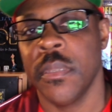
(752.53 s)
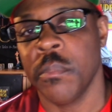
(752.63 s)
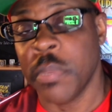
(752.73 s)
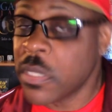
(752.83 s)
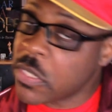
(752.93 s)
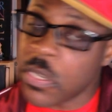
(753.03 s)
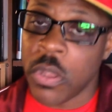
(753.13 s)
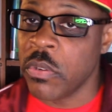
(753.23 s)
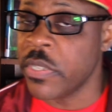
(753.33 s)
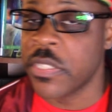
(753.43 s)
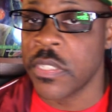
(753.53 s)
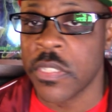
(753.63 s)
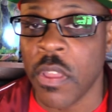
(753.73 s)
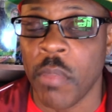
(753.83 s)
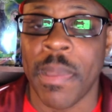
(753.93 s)
But the soloist
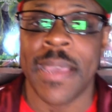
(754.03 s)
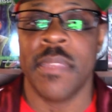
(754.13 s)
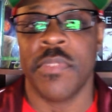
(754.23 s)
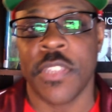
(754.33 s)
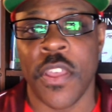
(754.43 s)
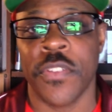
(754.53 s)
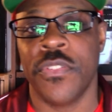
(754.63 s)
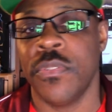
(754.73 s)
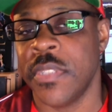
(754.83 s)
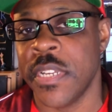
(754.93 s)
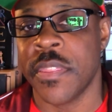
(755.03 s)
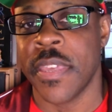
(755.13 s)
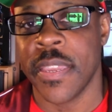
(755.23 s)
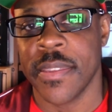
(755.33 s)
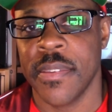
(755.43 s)
is all by themselves doing their
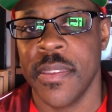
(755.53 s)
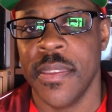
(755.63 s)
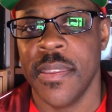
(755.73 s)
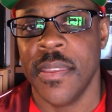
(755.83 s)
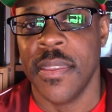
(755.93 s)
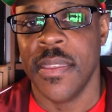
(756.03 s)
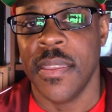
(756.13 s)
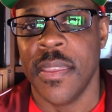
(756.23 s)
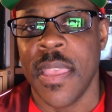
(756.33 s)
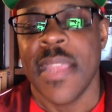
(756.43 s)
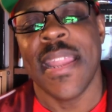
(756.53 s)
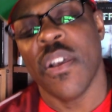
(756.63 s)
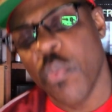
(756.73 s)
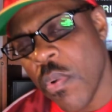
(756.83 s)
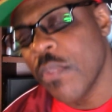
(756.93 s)
thing.
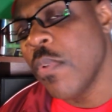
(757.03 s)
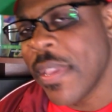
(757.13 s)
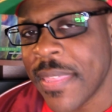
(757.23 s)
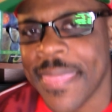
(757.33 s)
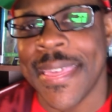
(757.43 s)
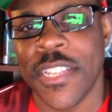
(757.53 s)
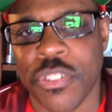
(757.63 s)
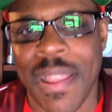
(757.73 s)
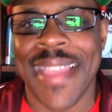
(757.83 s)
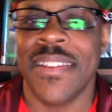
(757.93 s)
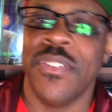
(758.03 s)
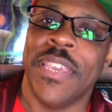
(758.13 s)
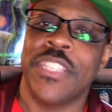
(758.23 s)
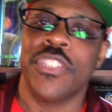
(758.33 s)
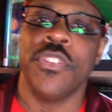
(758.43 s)
Now, one way that they try to
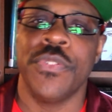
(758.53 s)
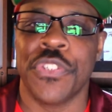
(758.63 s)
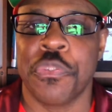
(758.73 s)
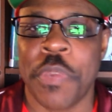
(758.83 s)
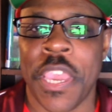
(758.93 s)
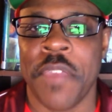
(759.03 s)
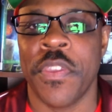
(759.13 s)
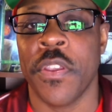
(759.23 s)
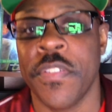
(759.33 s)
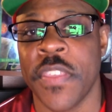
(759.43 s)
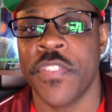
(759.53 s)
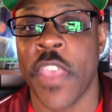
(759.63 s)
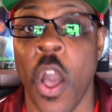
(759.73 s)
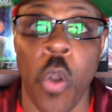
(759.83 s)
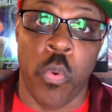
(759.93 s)
excuse this behavior is they
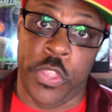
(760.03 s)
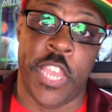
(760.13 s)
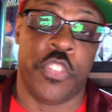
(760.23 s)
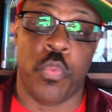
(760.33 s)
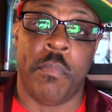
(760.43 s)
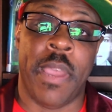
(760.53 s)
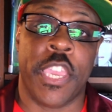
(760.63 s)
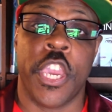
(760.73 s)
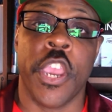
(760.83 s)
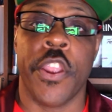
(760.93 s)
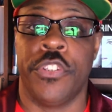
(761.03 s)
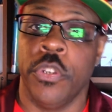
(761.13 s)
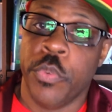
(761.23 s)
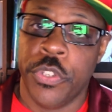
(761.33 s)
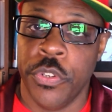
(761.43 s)
say, oh, well, that's what my
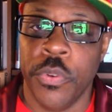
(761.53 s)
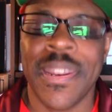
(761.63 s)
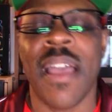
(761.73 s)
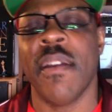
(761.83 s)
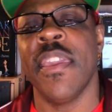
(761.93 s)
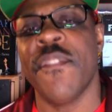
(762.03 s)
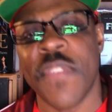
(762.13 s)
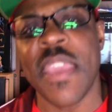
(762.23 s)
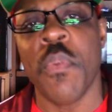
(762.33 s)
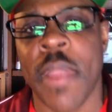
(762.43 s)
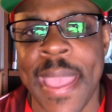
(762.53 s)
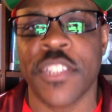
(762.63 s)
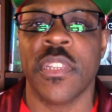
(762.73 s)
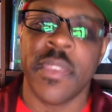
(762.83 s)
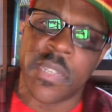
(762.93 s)
character would do. Now, if they were actually a